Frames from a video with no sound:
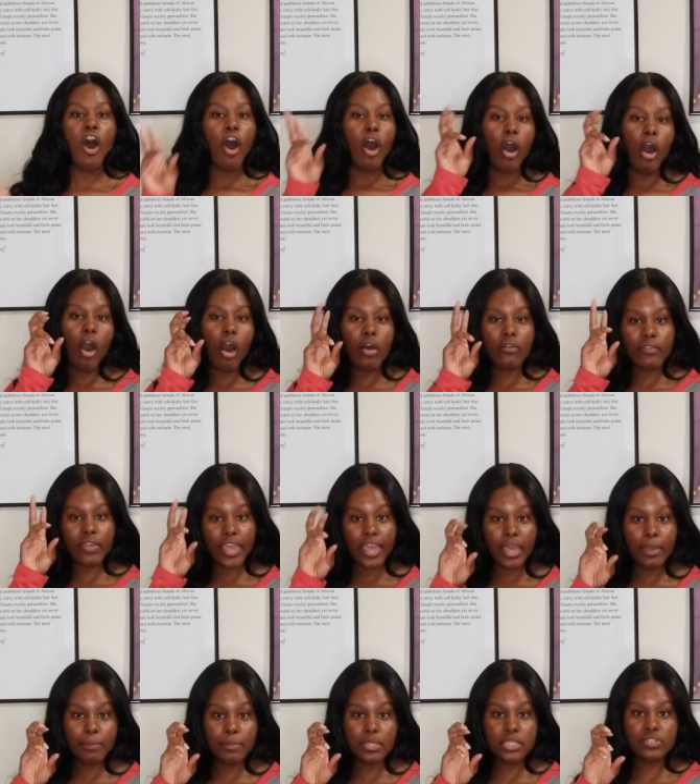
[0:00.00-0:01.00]
off
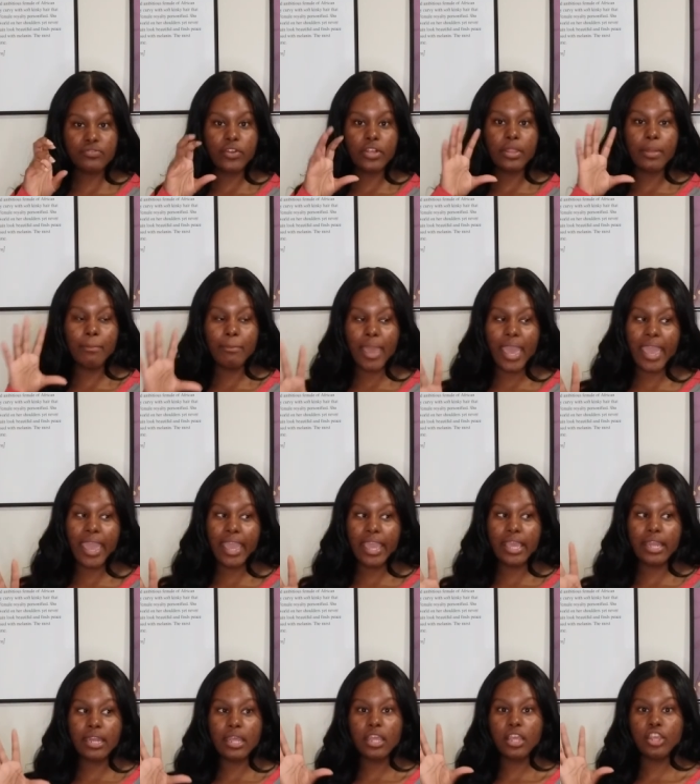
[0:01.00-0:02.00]
campus for the
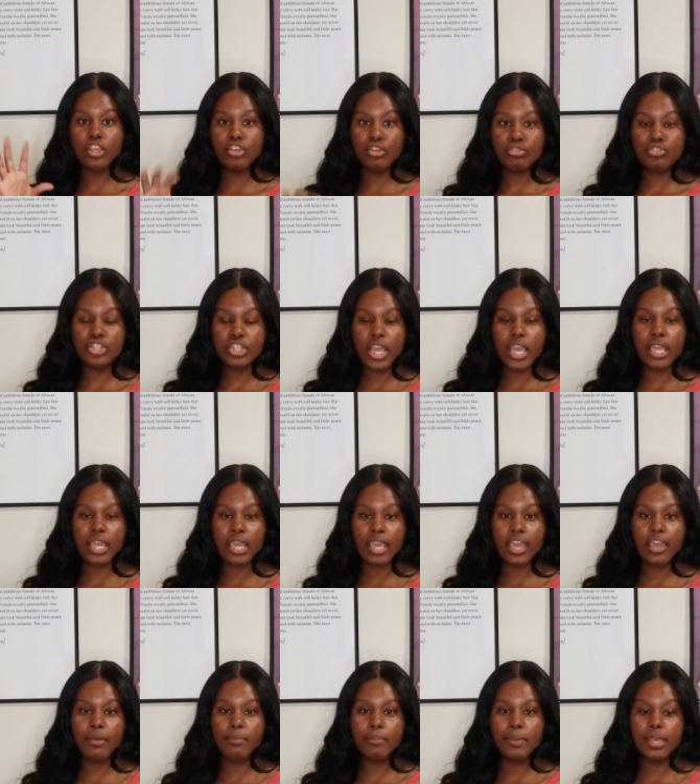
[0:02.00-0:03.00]
main UGA
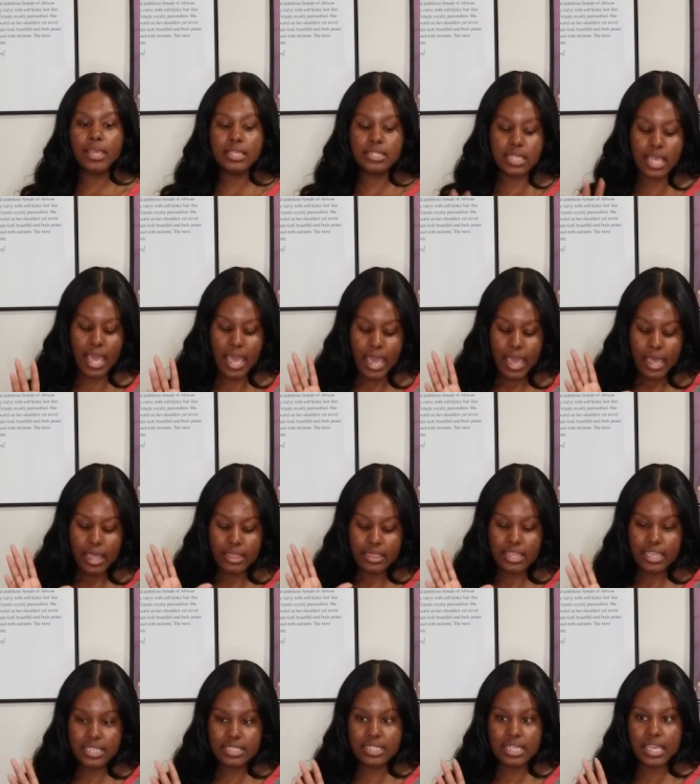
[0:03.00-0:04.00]
campus.
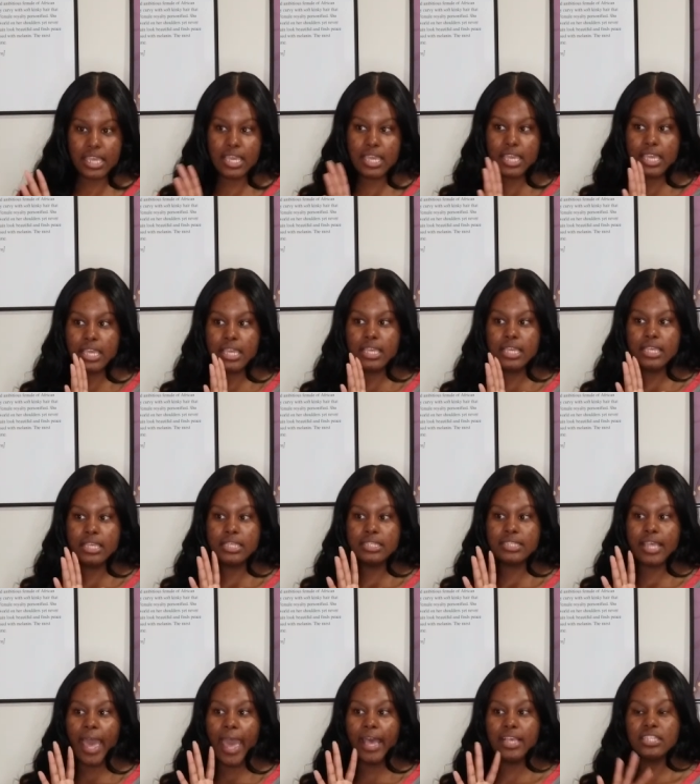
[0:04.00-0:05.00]
This is
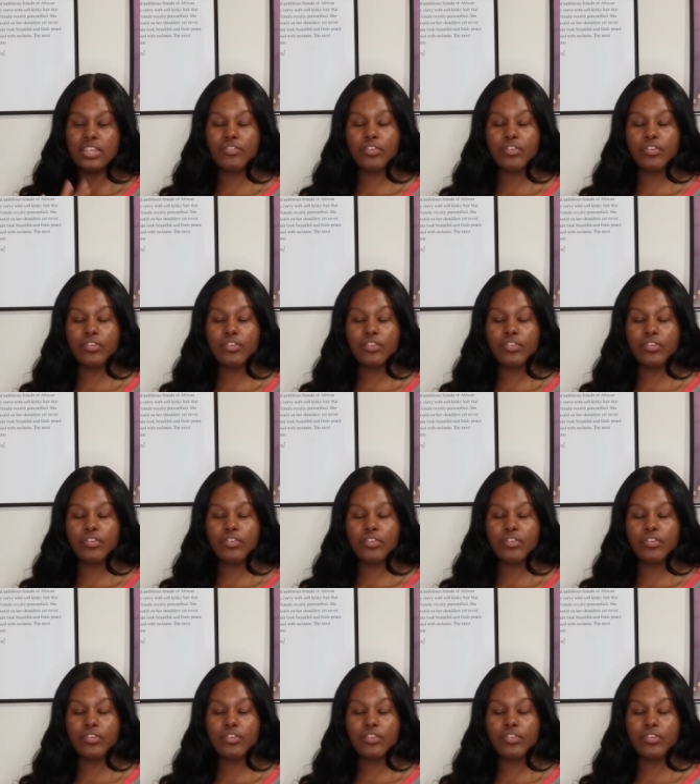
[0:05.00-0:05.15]
as if